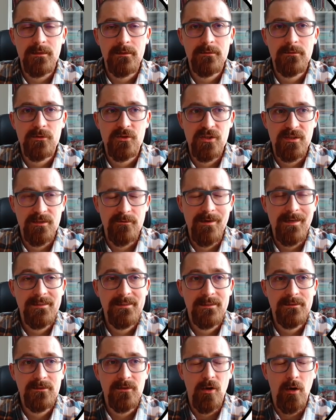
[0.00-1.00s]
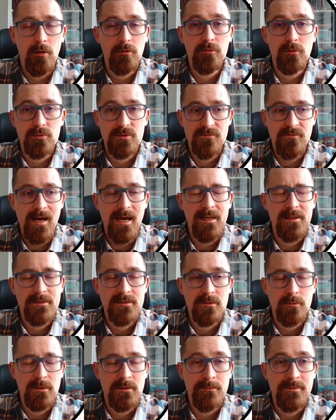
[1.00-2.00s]
generated, all those
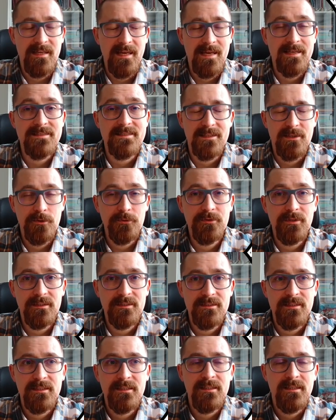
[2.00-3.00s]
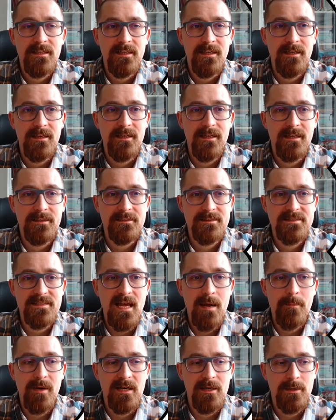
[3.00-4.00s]
files will be executed, and
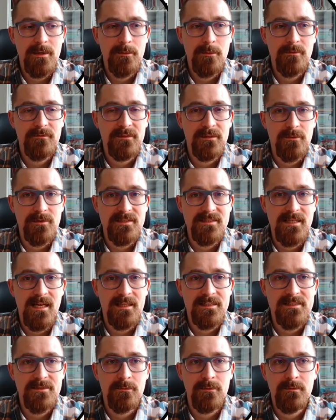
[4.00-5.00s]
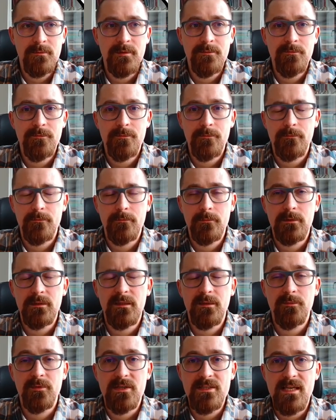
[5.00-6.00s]
summary with the results will be
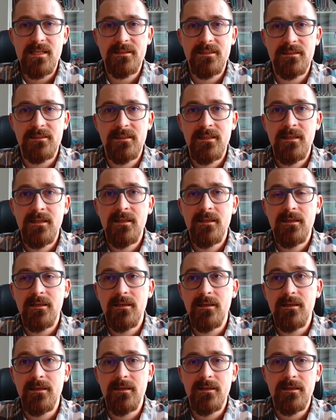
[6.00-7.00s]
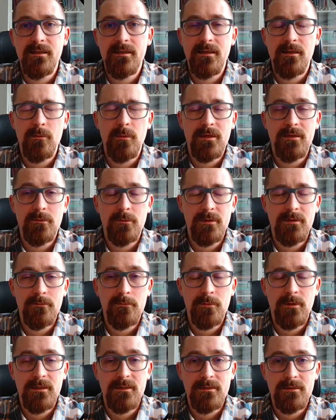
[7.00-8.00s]
presented
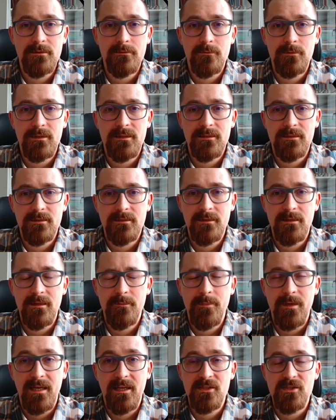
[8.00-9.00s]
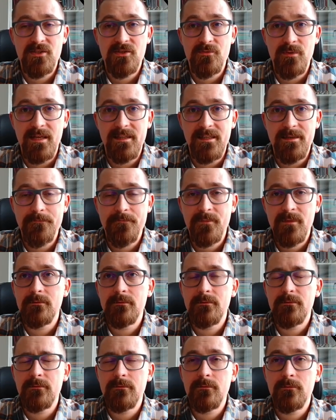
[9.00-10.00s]
when package is ready.
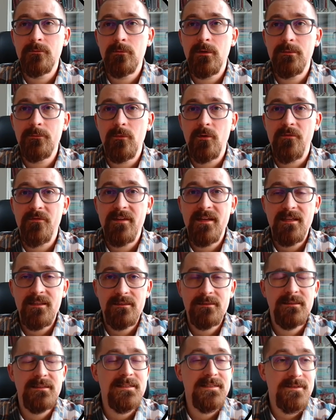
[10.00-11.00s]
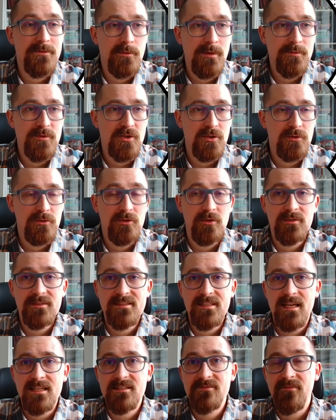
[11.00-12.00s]
One more thing, the
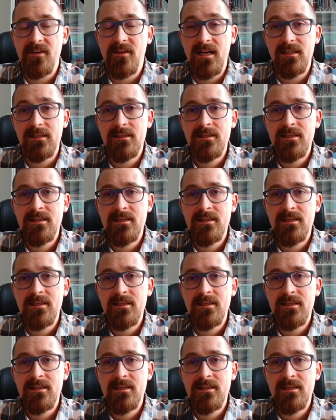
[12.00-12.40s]
description.sas file.